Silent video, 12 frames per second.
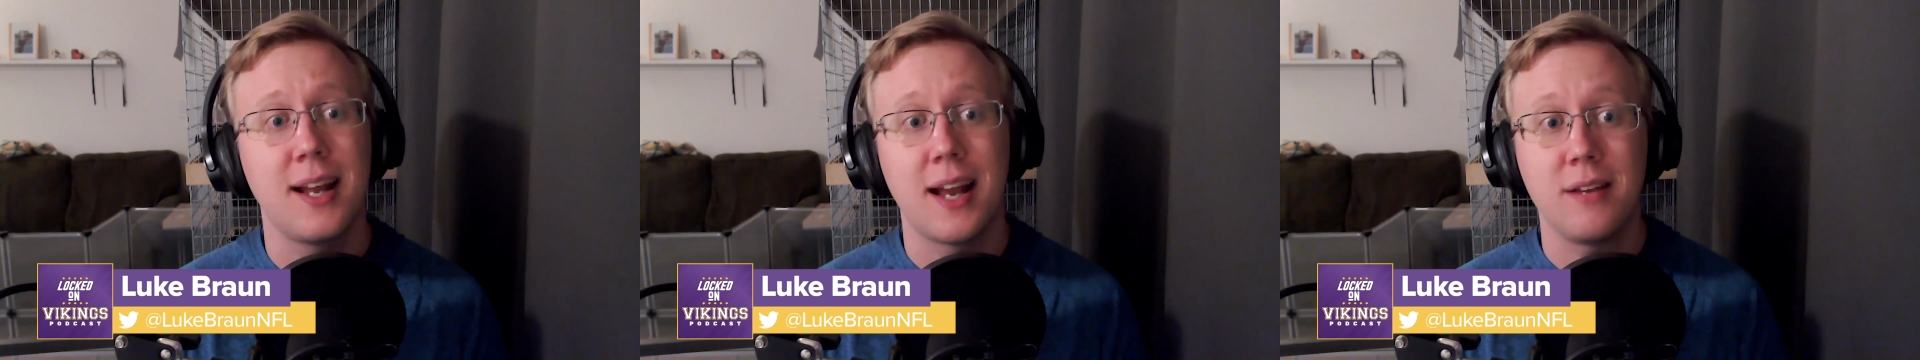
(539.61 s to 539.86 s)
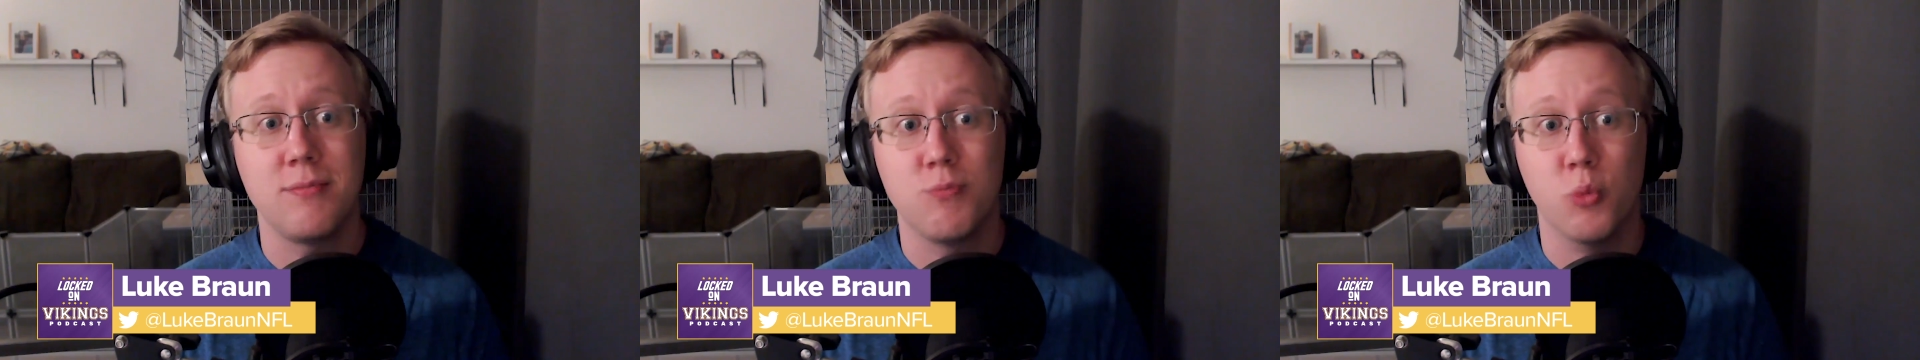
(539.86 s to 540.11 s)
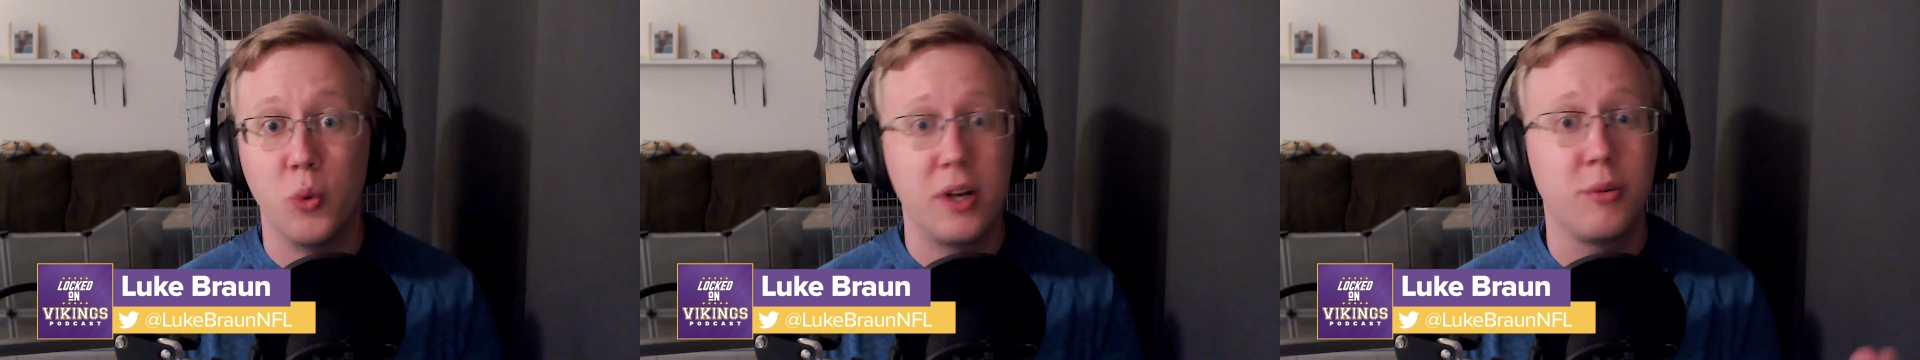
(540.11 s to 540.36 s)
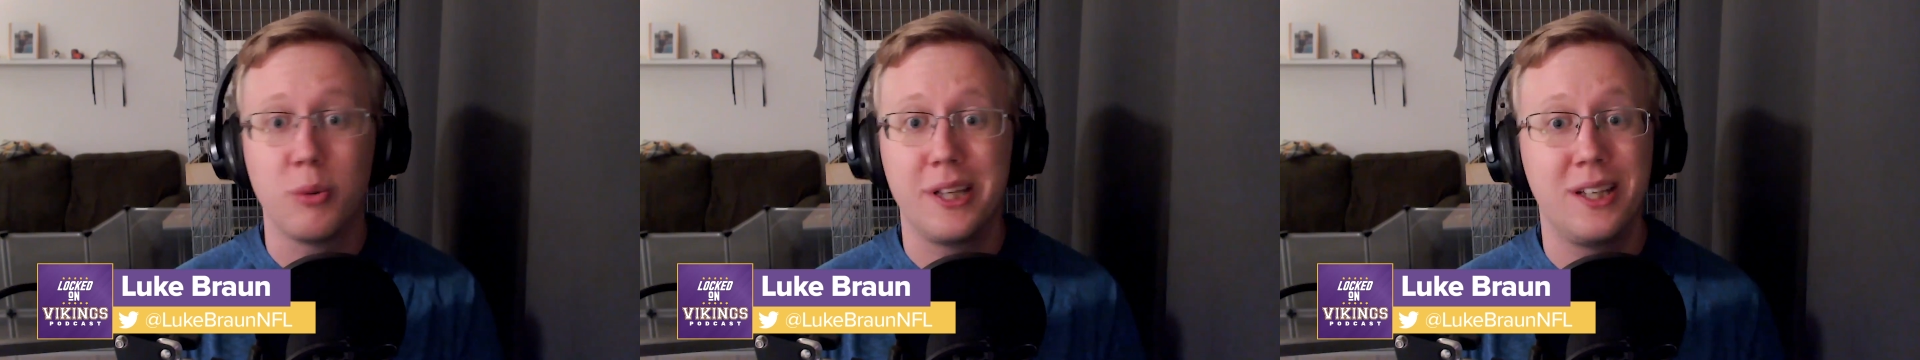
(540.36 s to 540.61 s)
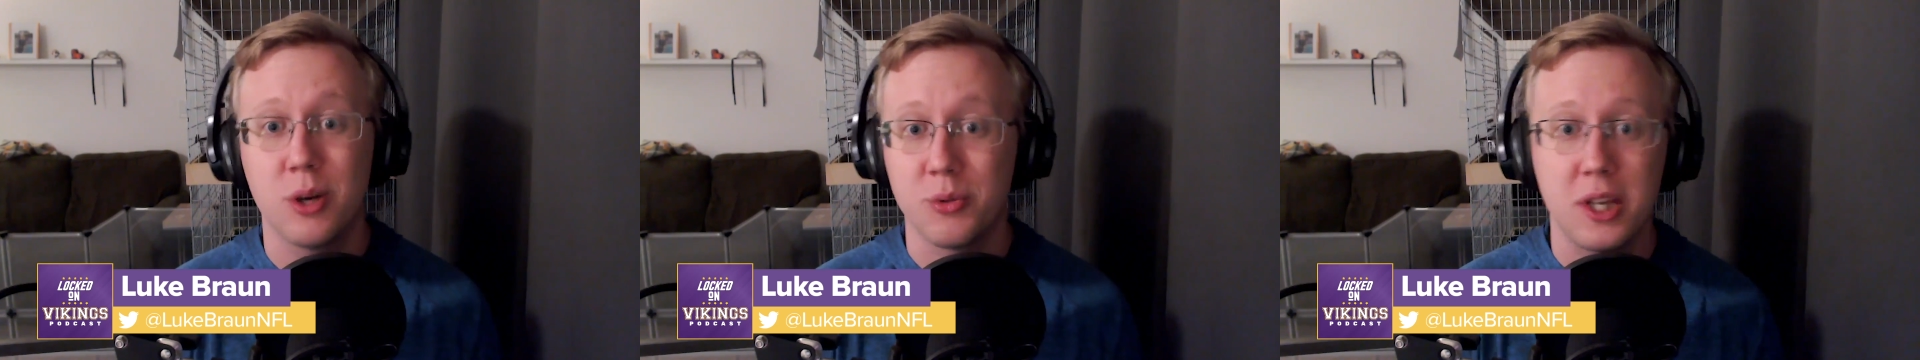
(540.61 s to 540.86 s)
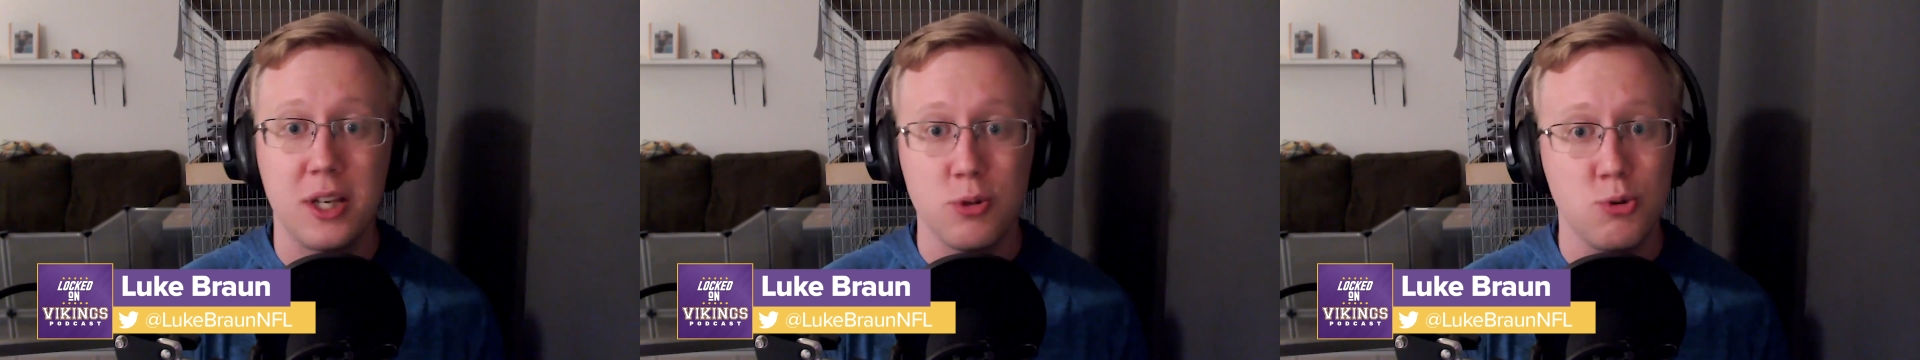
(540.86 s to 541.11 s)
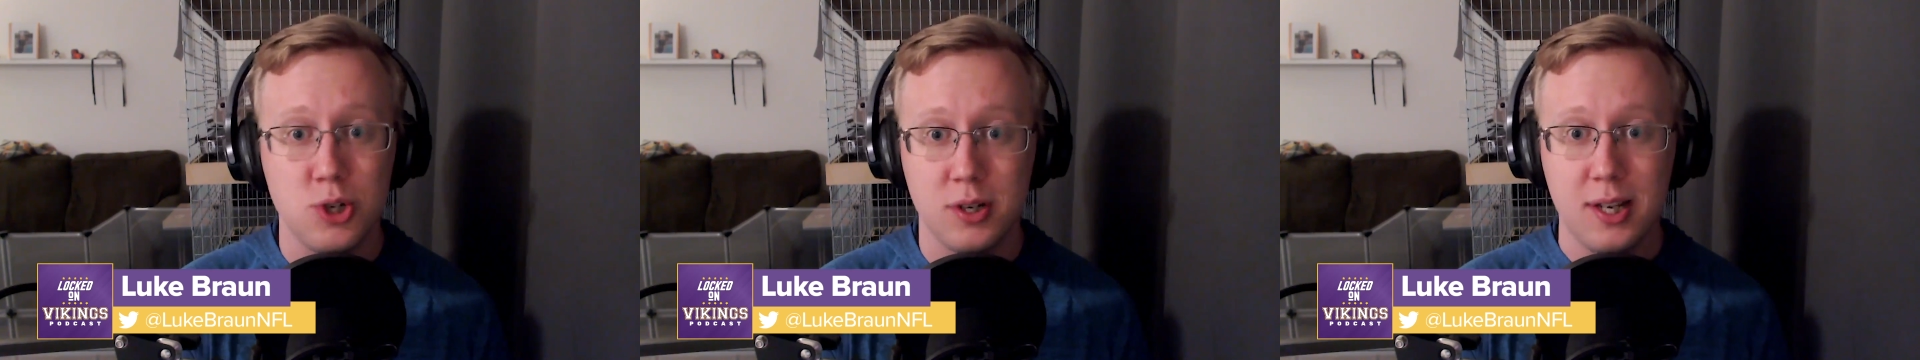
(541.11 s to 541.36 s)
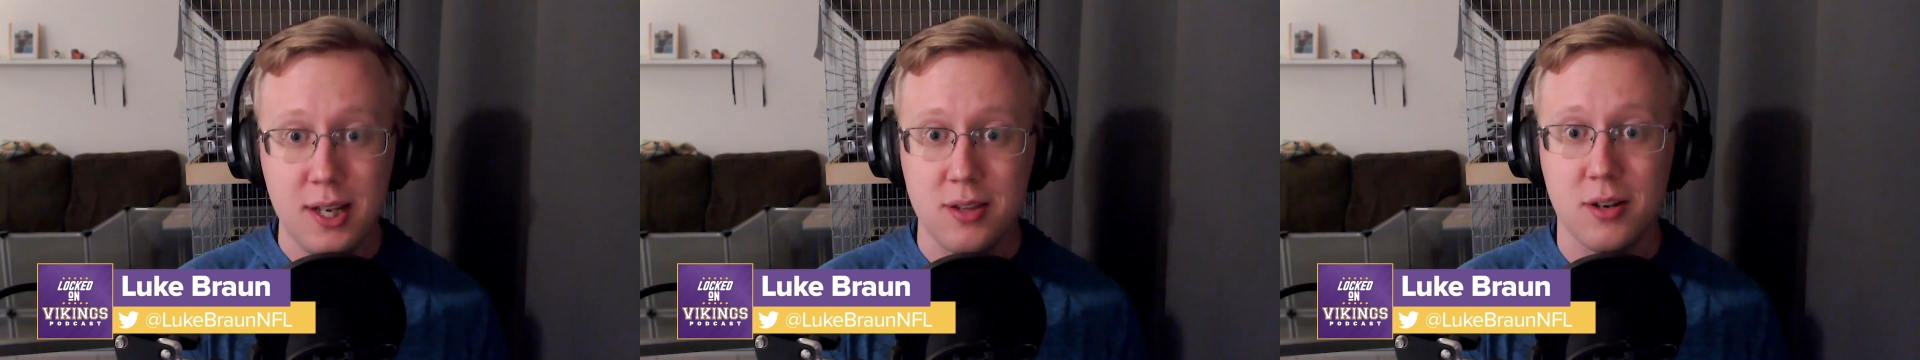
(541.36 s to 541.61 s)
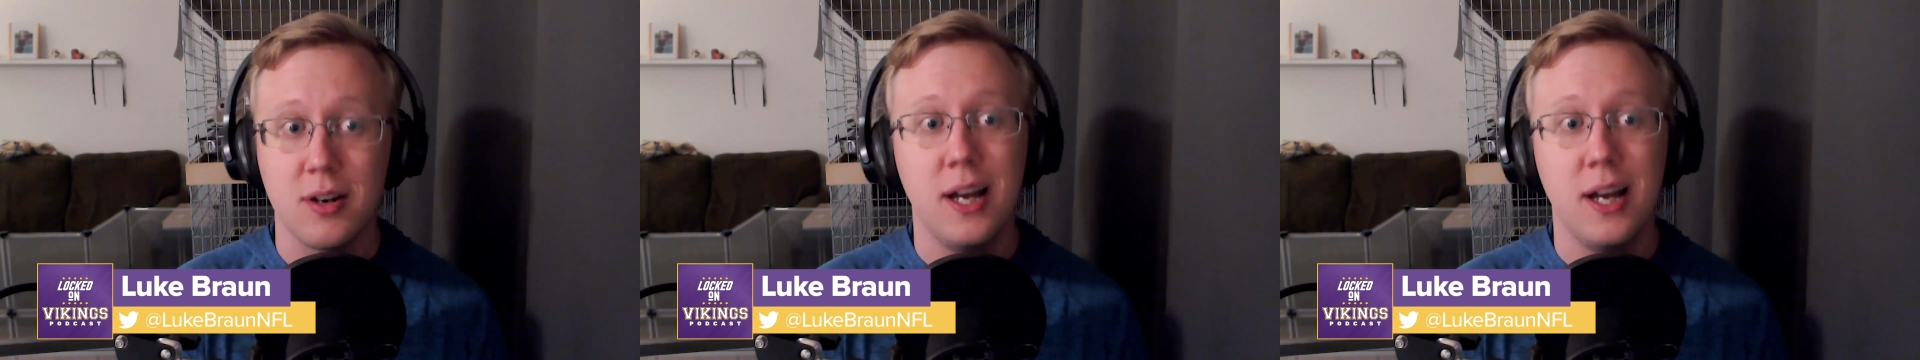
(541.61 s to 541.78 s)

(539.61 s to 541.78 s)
And I really, really don't think you should either.